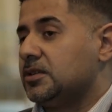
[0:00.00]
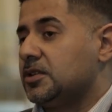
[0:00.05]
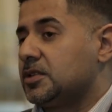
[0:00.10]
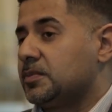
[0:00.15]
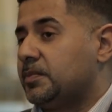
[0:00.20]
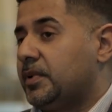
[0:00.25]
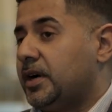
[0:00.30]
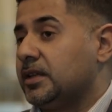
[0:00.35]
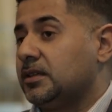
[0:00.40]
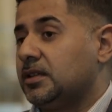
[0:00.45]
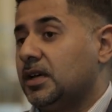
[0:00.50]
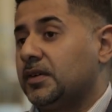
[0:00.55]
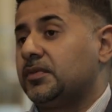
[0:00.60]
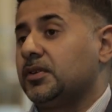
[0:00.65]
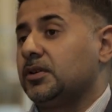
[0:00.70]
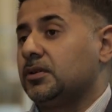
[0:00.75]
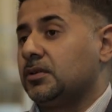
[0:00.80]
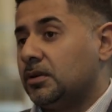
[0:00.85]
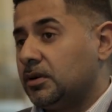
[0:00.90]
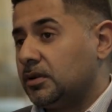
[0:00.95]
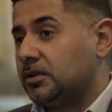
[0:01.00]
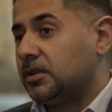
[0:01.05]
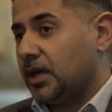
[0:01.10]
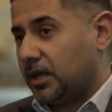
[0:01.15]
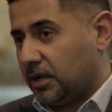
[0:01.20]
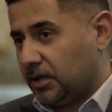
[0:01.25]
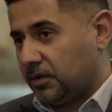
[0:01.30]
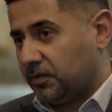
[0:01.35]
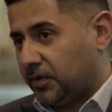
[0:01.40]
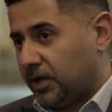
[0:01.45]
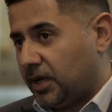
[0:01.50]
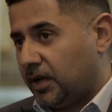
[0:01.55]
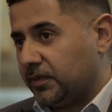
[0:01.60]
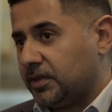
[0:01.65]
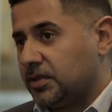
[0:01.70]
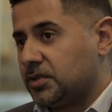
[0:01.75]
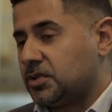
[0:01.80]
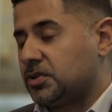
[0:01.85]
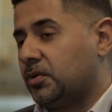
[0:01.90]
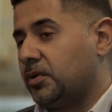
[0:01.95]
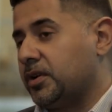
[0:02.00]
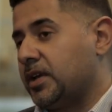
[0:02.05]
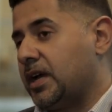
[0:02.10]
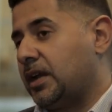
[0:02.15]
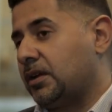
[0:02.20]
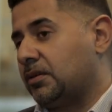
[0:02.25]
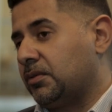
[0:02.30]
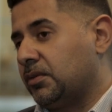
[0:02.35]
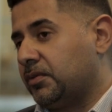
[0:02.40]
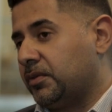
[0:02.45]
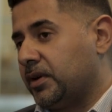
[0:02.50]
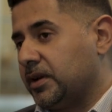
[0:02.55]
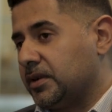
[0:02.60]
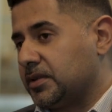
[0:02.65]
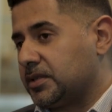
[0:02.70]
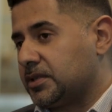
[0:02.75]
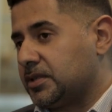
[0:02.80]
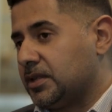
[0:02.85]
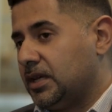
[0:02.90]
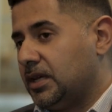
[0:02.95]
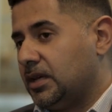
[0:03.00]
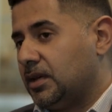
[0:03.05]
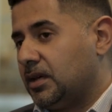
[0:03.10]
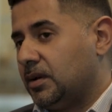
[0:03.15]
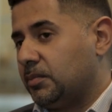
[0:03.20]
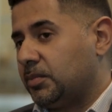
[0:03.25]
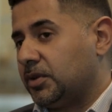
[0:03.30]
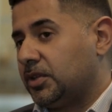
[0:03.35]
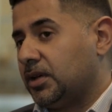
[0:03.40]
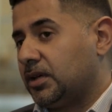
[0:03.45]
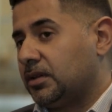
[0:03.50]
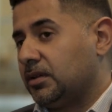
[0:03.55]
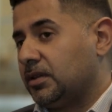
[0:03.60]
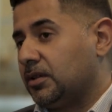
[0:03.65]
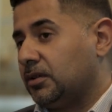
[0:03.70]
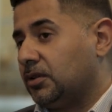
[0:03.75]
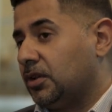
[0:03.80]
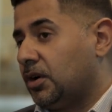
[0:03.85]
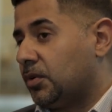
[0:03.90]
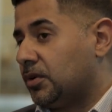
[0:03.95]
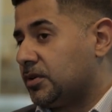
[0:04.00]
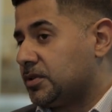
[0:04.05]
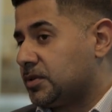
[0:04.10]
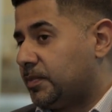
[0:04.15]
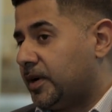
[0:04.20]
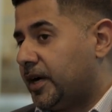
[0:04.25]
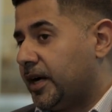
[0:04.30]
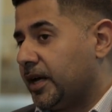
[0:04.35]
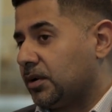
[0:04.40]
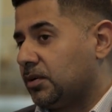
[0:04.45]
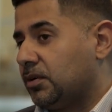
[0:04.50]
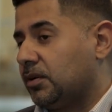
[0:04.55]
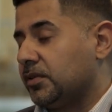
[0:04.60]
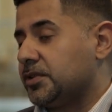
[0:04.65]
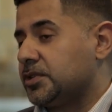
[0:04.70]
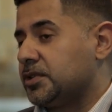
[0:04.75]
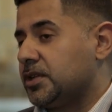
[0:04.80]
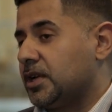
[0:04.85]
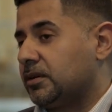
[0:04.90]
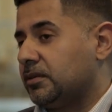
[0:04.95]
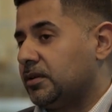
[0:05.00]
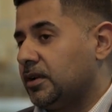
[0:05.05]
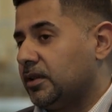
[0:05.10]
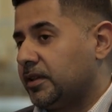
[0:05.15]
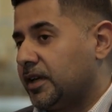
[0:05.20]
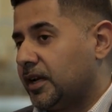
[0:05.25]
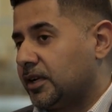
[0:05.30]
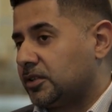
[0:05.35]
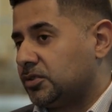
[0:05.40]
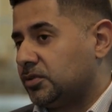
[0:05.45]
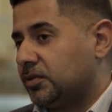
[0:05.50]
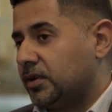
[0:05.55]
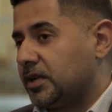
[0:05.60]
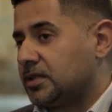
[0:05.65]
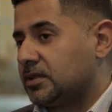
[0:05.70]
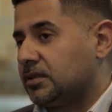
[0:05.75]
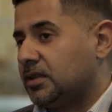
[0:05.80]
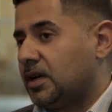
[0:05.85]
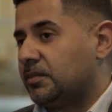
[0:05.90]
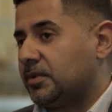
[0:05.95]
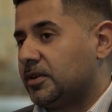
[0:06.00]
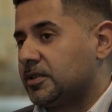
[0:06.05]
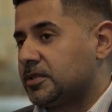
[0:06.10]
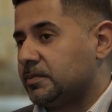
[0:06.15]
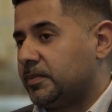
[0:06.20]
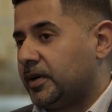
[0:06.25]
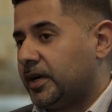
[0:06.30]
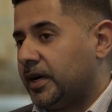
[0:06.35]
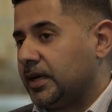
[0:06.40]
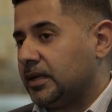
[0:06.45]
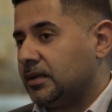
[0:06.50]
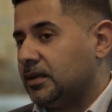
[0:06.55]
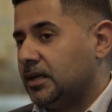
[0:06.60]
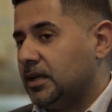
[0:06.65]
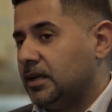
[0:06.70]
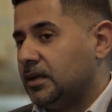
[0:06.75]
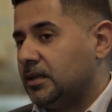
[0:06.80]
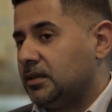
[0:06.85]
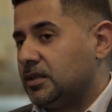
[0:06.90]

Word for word: The spine definitely could get involved in psoriatic arthritis, and particularly the lower spine called the sacroiliac joints, lumbar spine.